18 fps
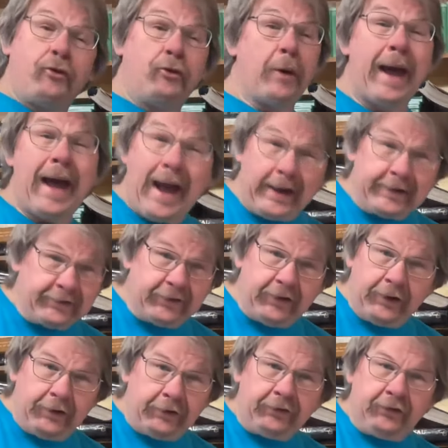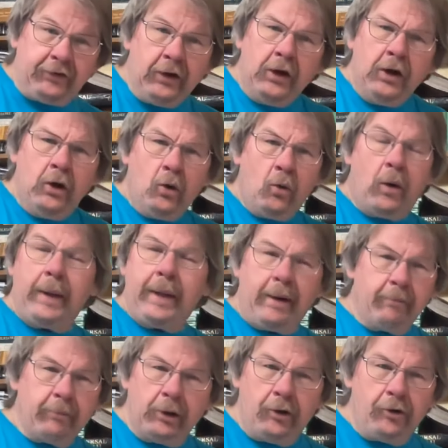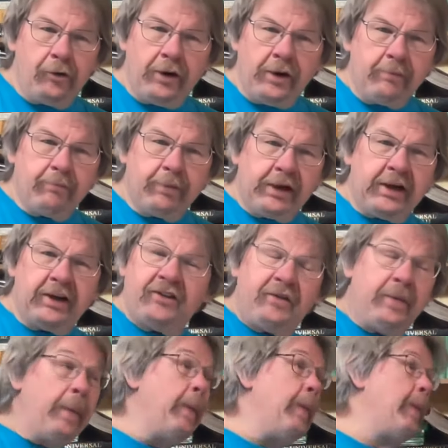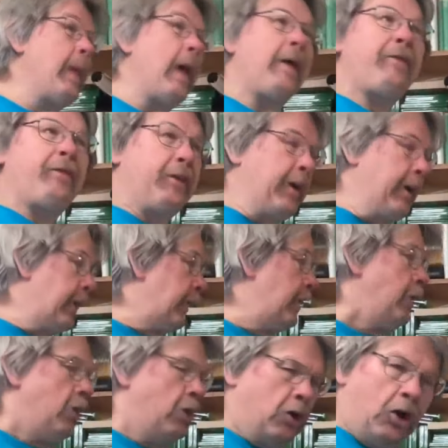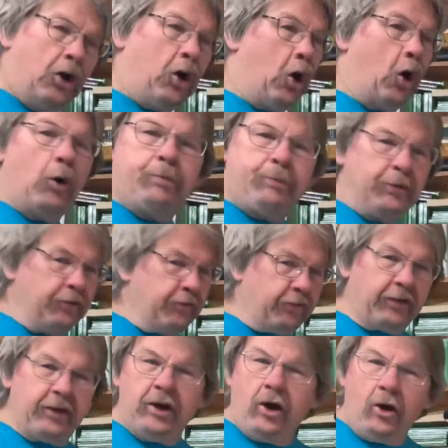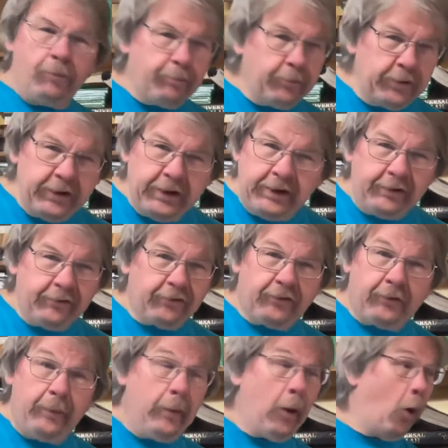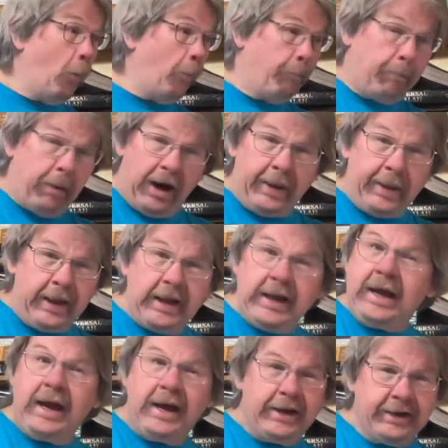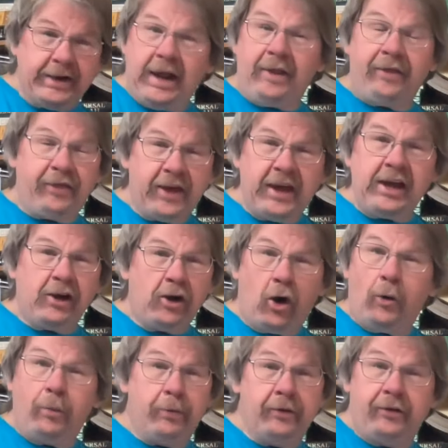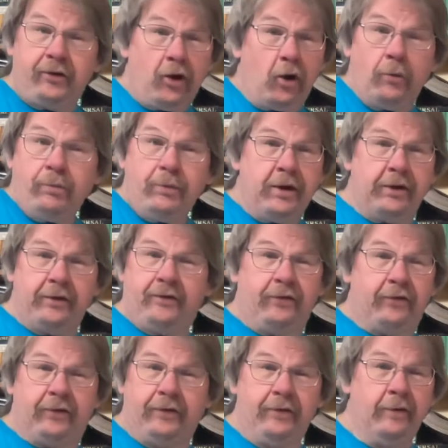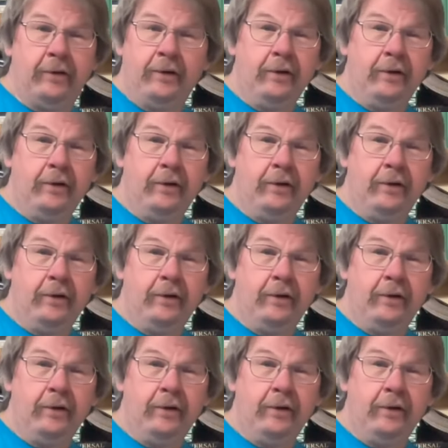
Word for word: practice what I'm learning because nothing opens the openings. Nobody and nothing opens the openings